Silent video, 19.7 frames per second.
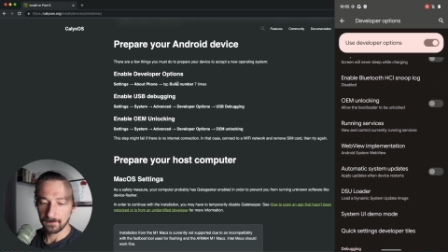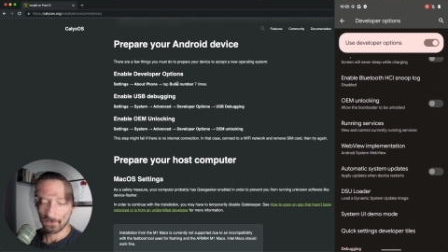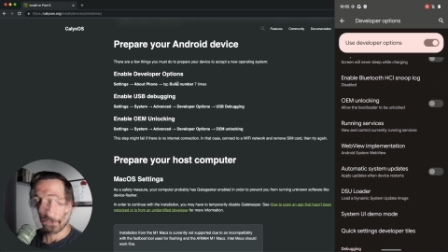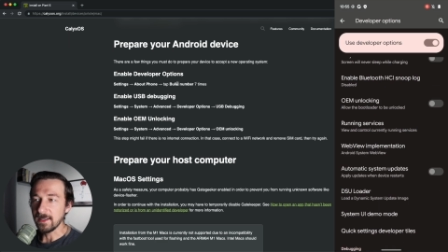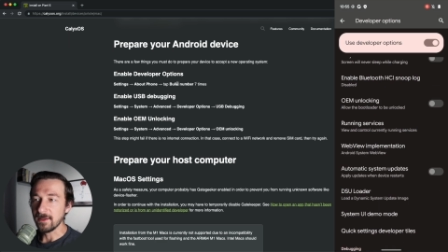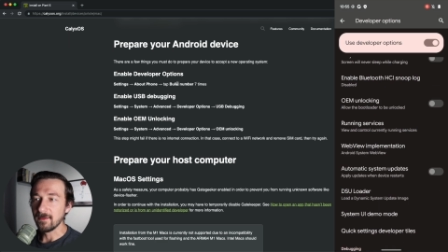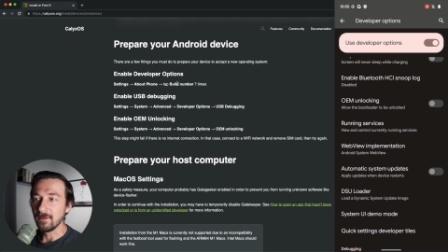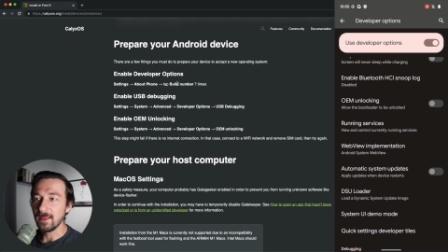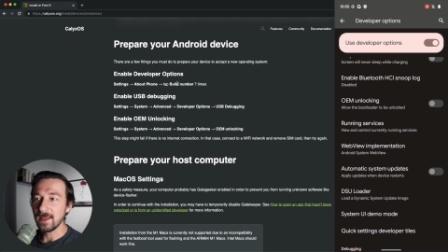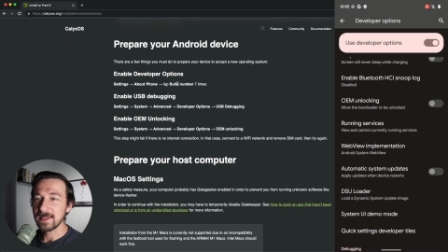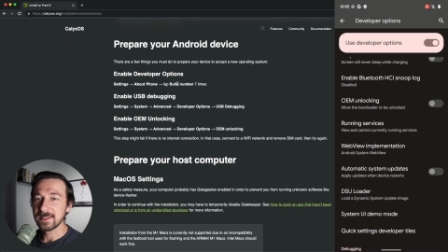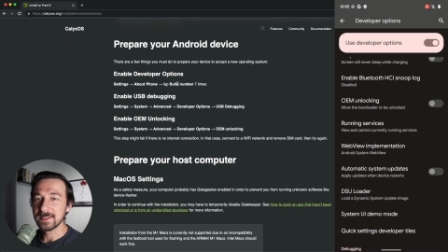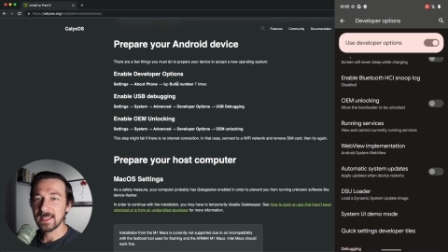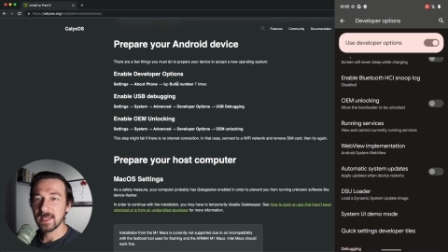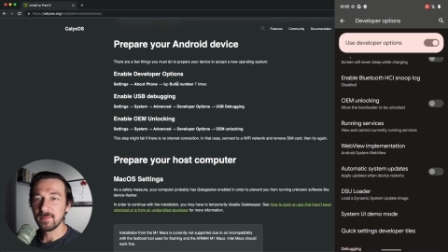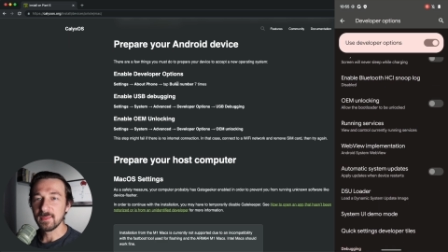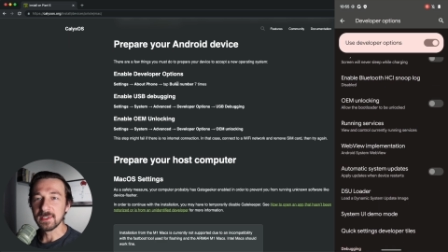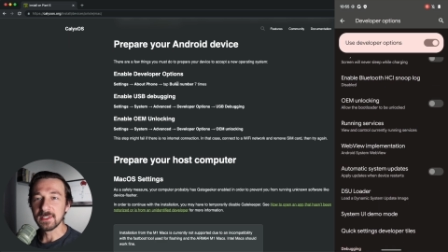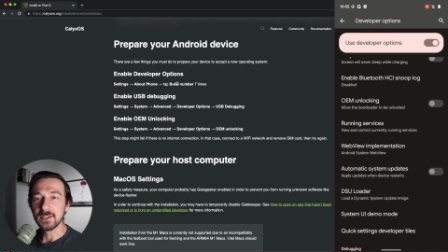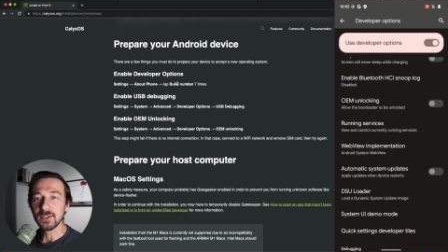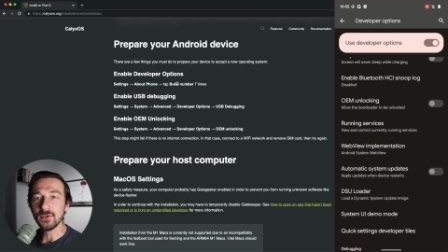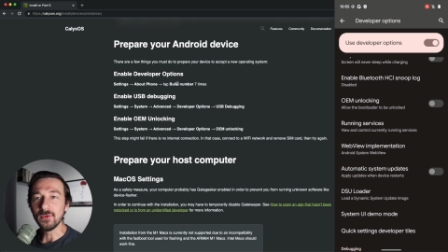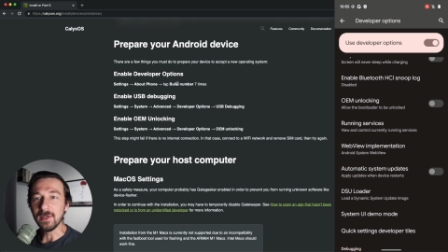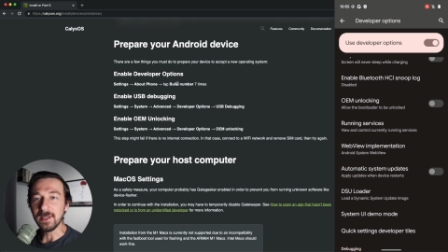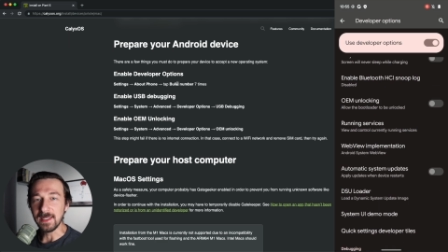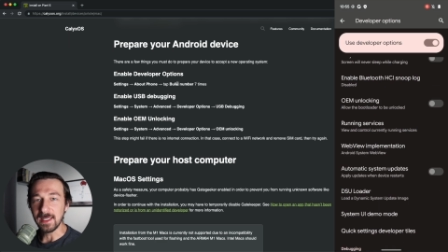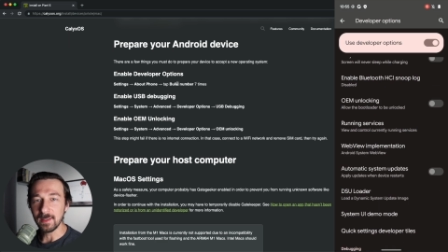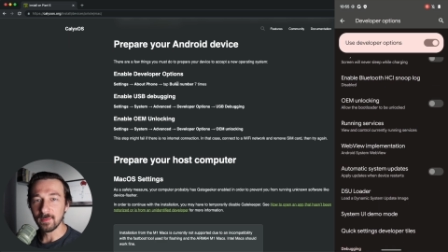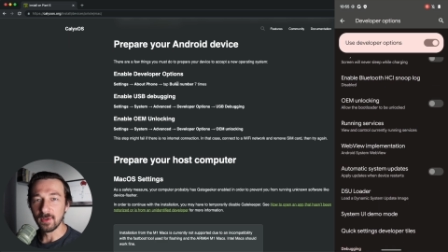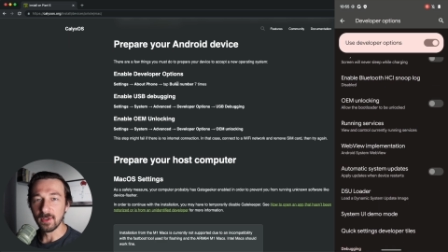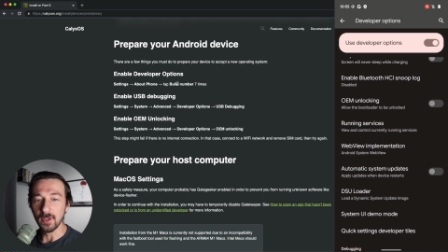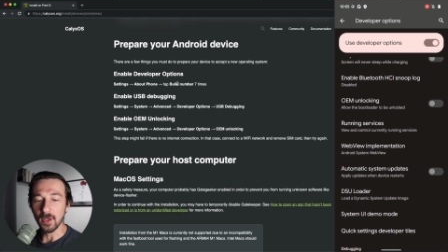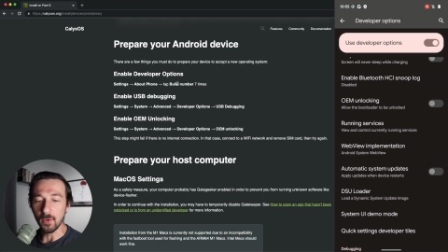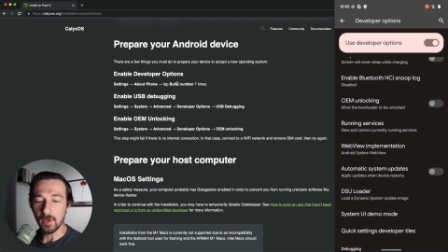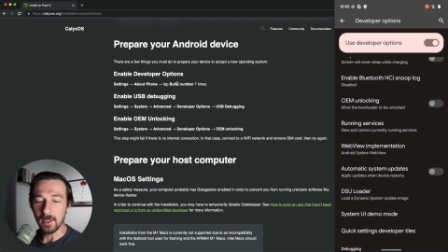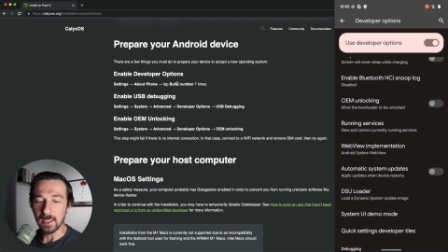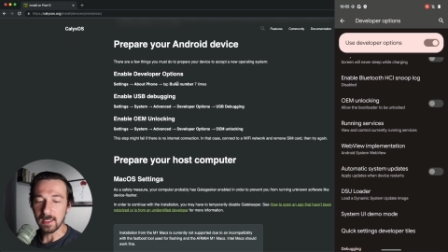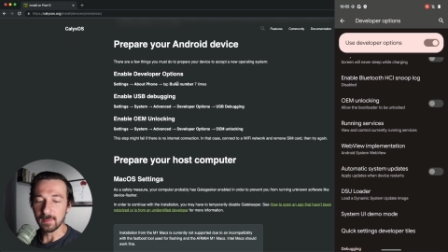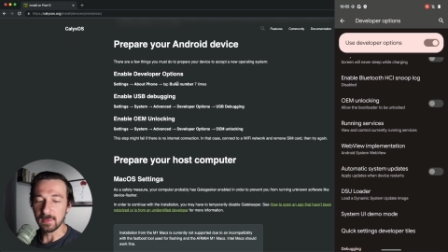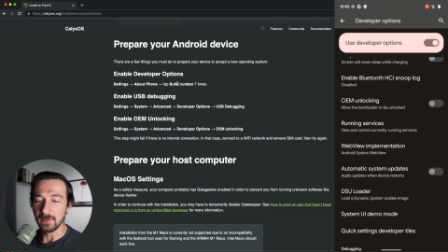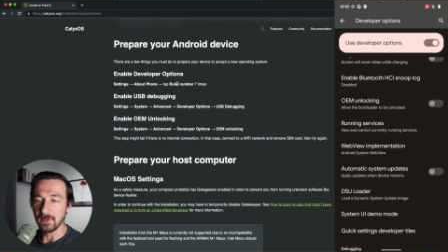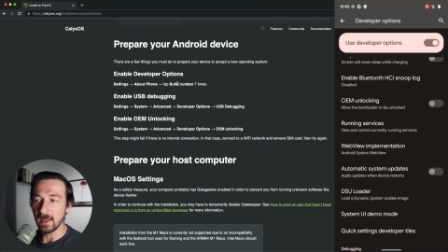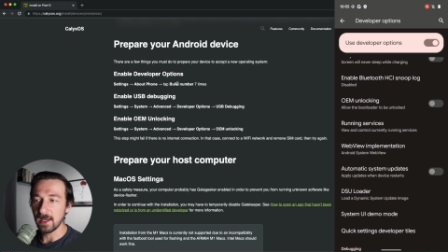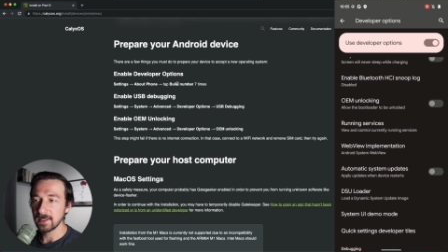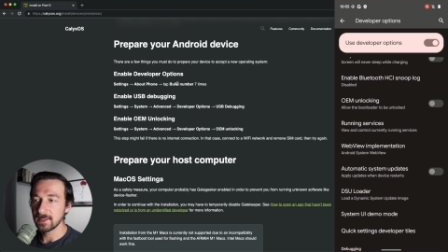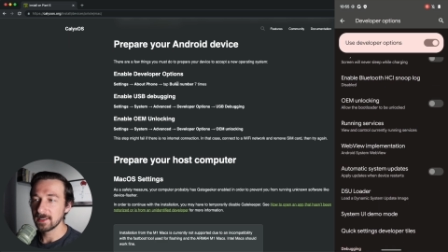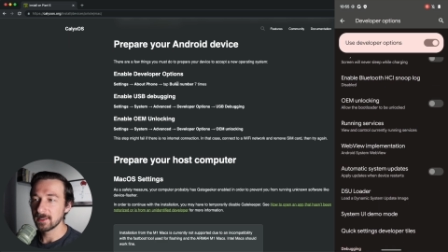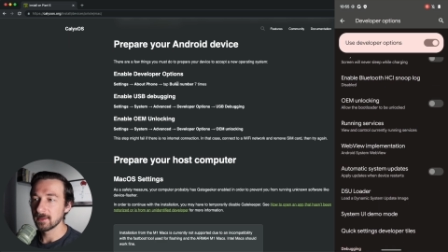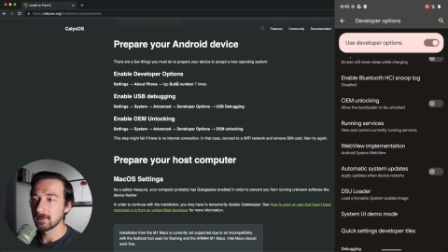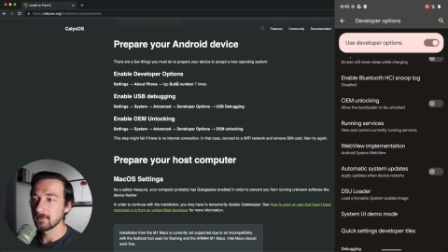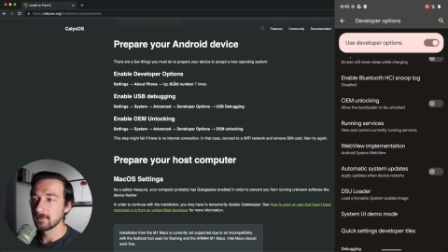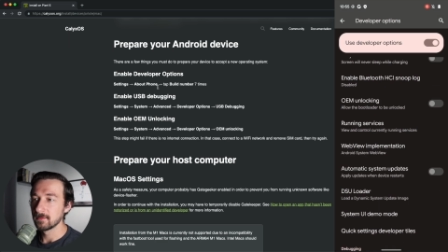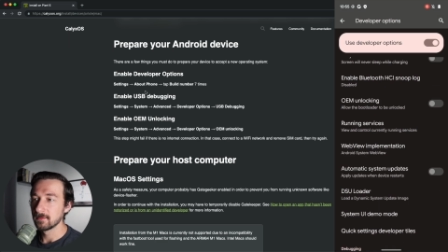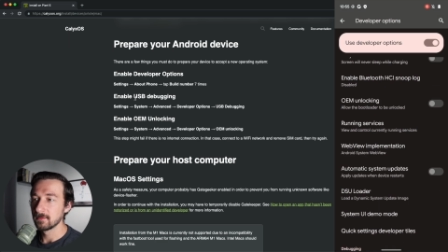now the last step is to enable OEM unlocking.